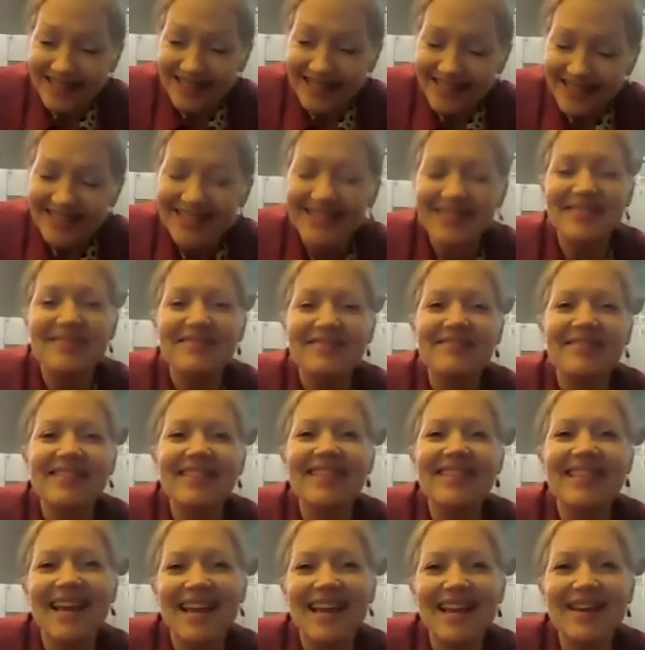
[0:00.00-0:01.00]
So
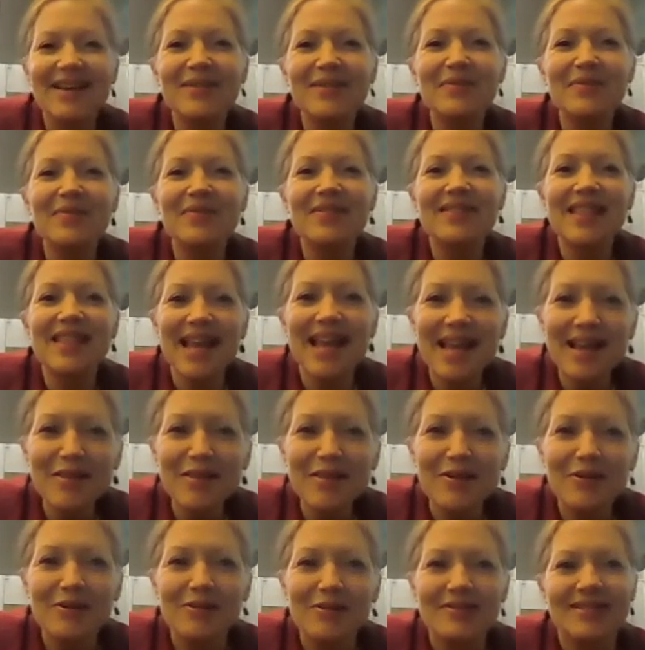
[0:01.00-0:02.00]
they
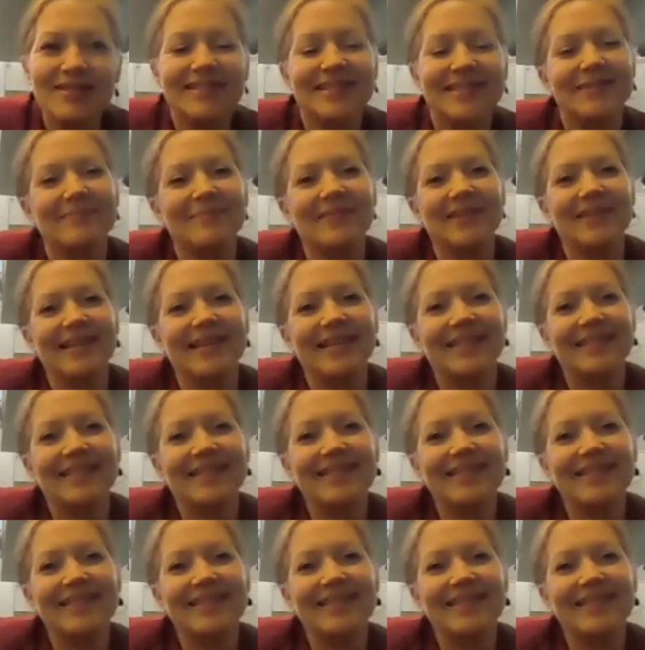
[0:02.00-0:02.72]
learned something.